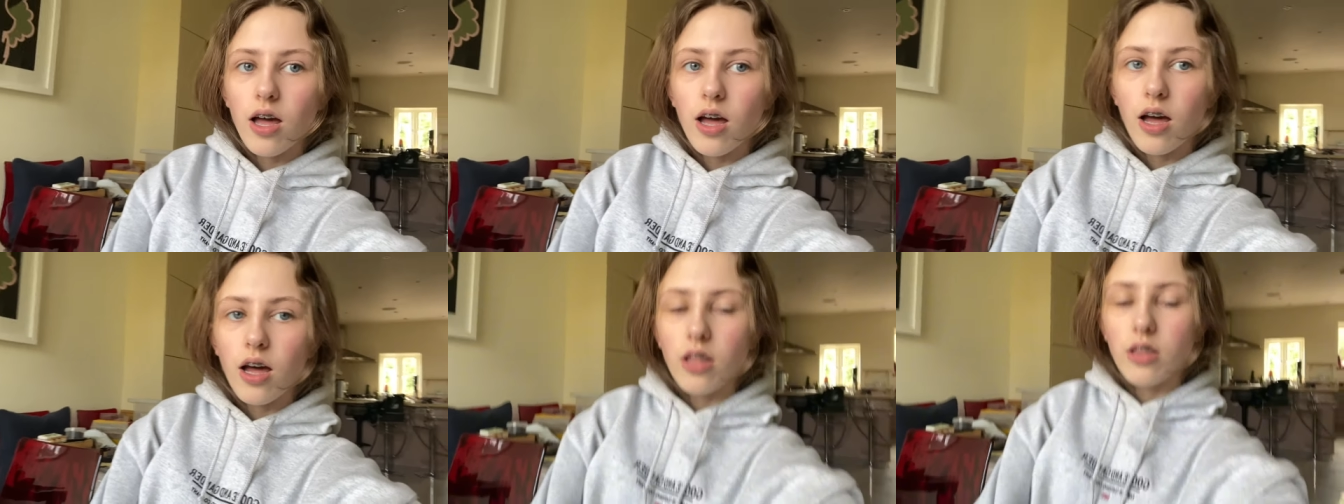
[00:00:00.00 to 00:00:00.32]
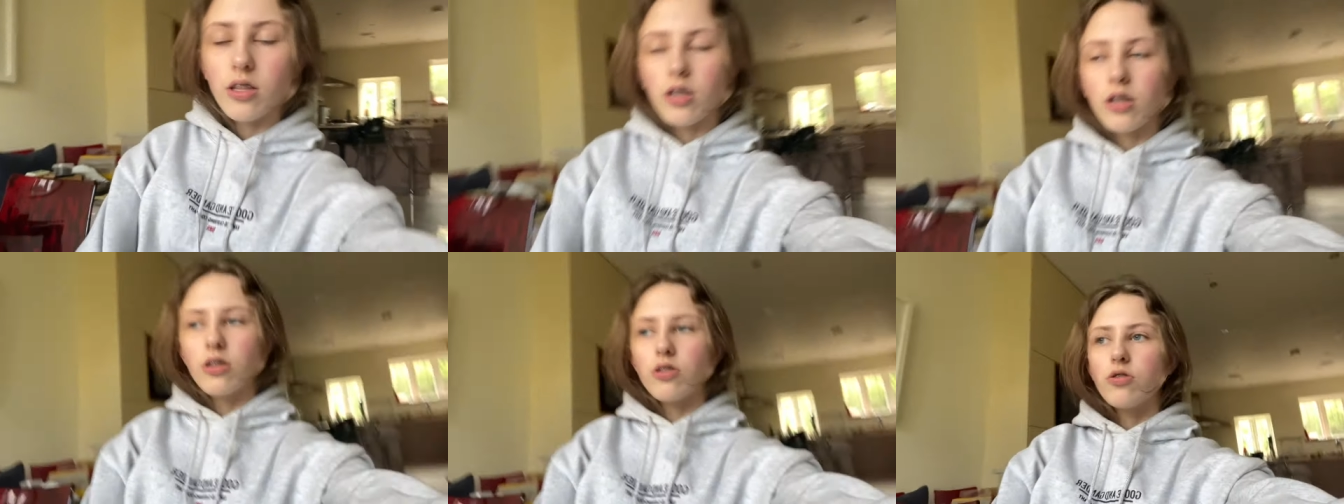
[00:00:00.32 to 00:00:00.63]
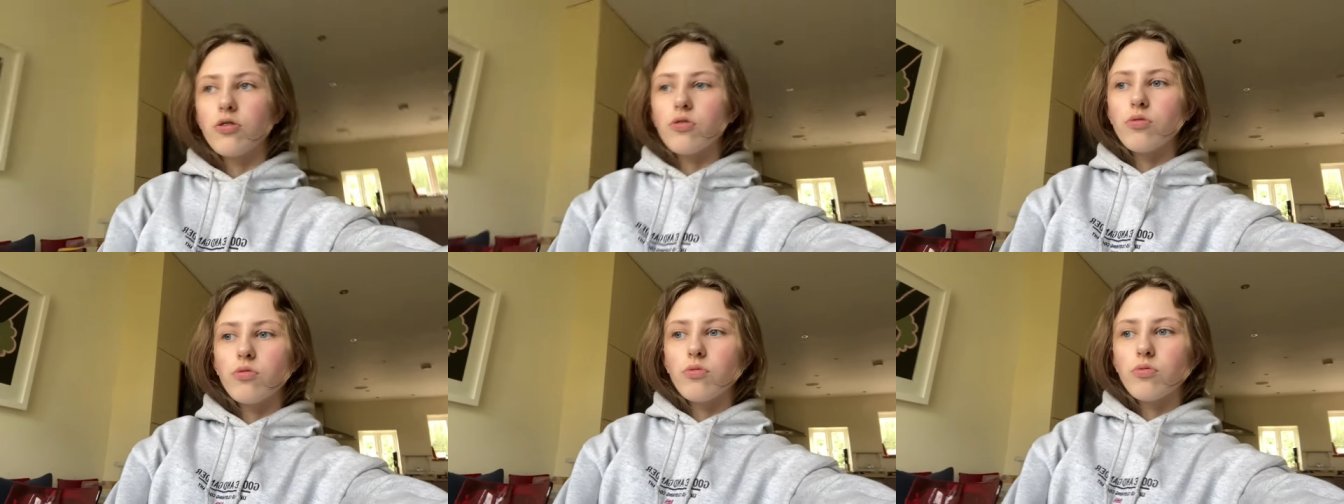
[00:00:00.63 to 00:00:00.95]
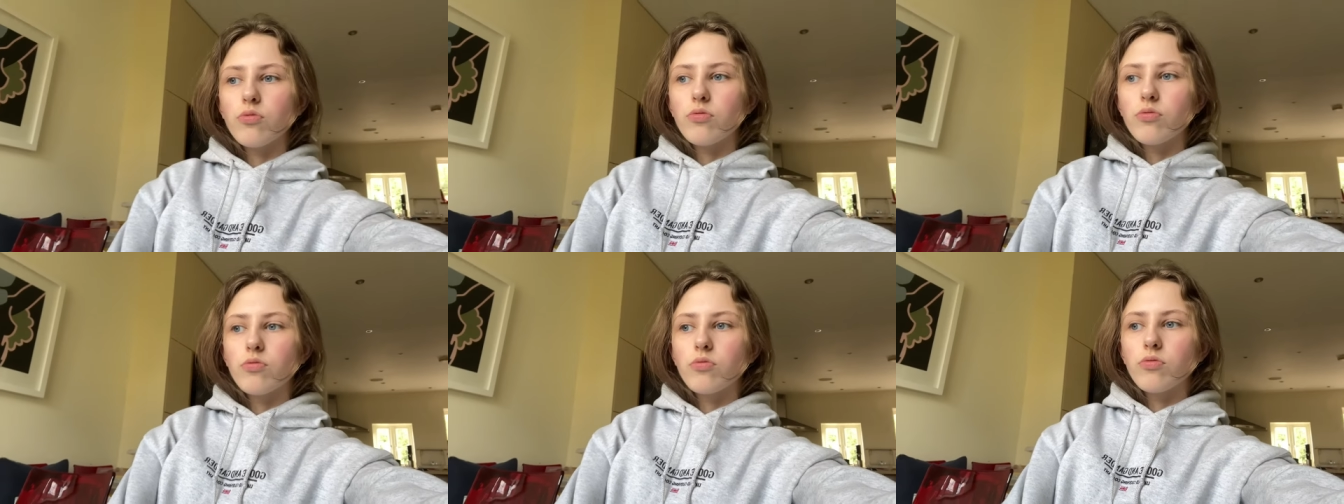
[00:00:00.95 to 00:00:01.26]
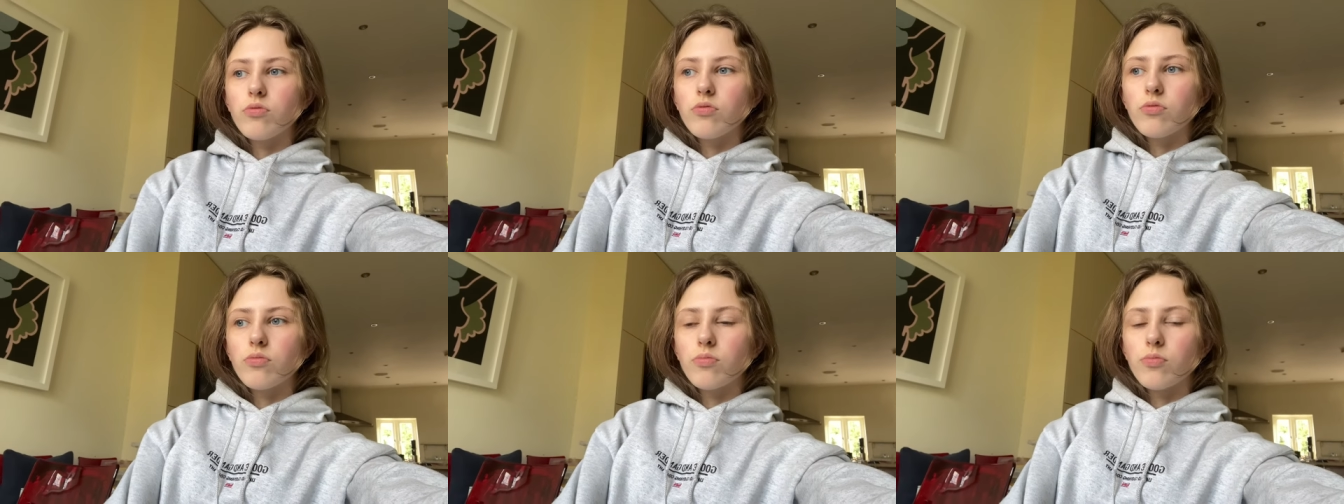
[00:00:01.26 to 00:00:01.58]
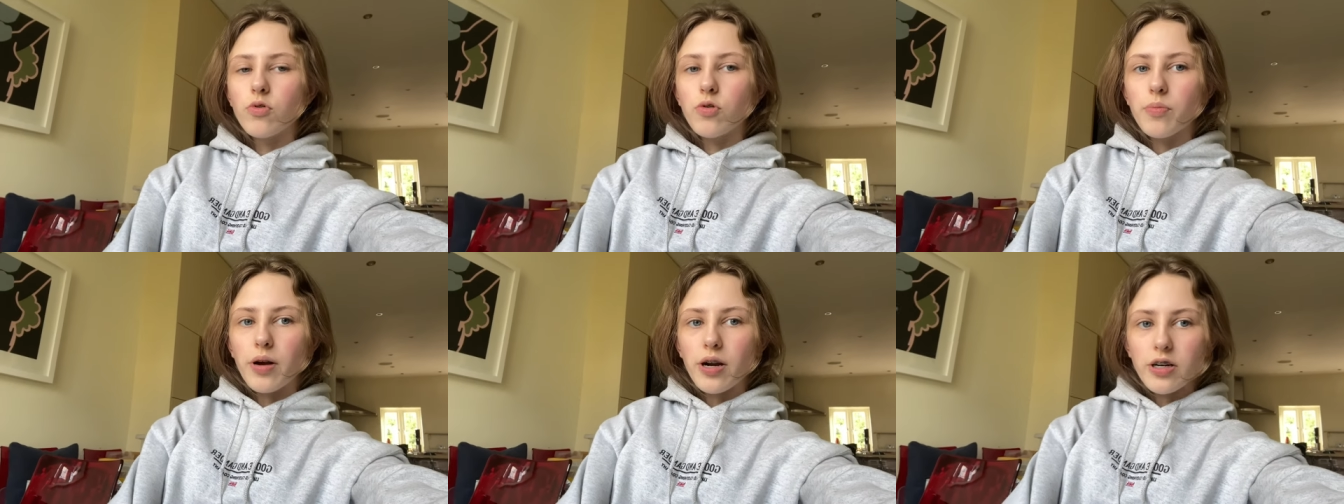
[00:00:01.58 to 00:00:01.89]
And then do
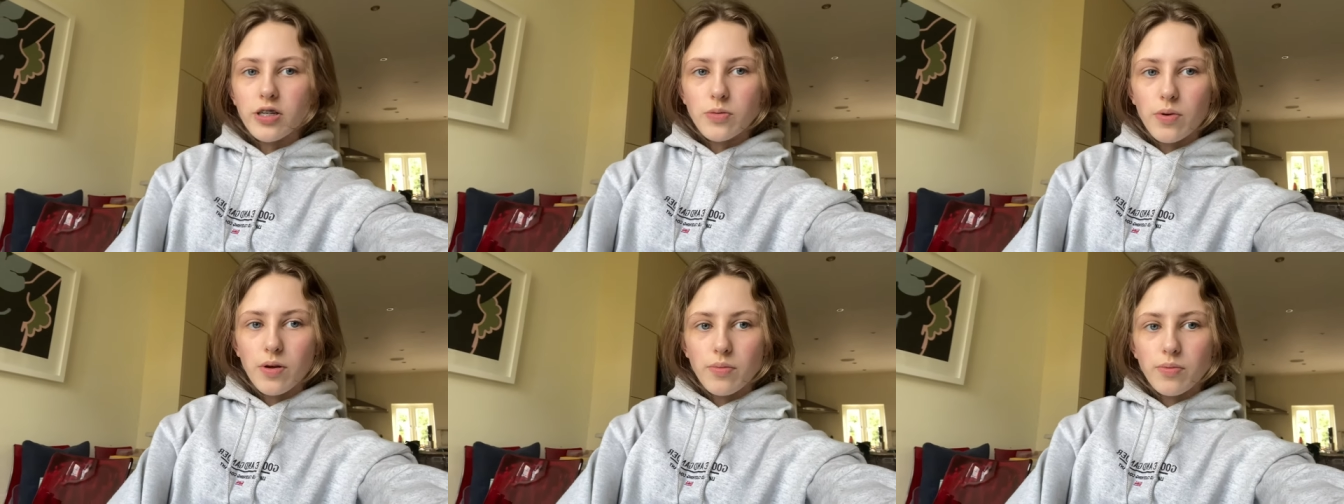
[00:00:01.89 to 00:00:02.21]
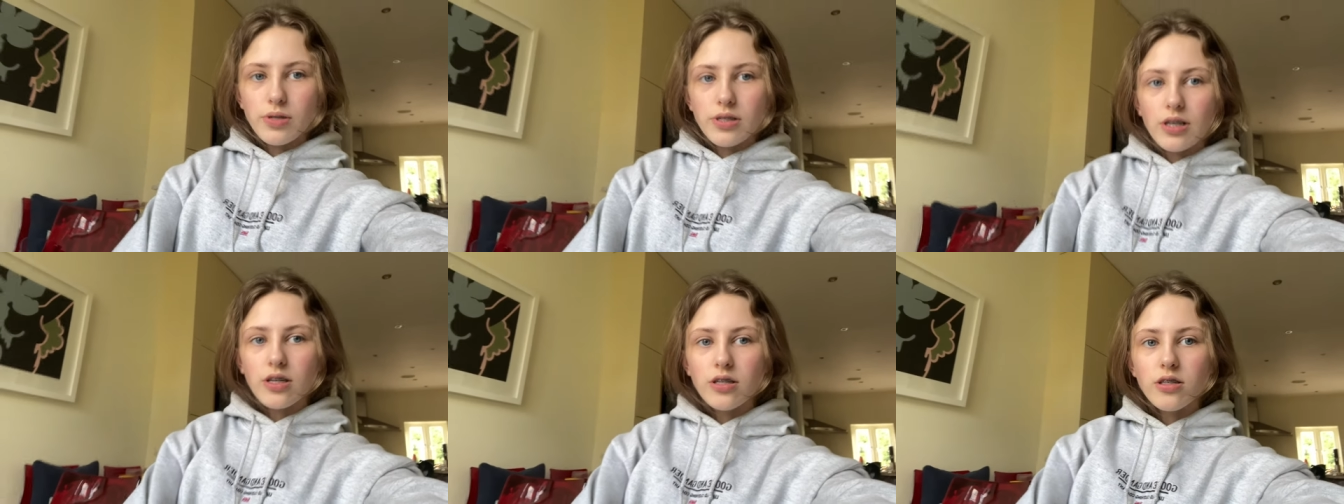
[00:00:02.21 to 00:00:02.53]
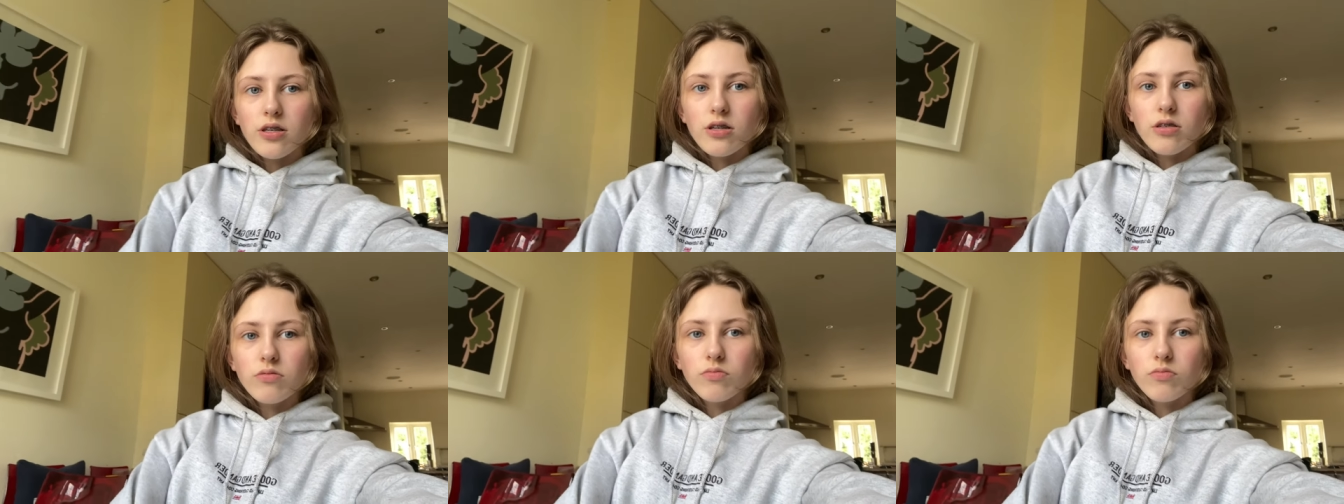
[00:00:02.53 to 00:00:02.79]
more practice papers later.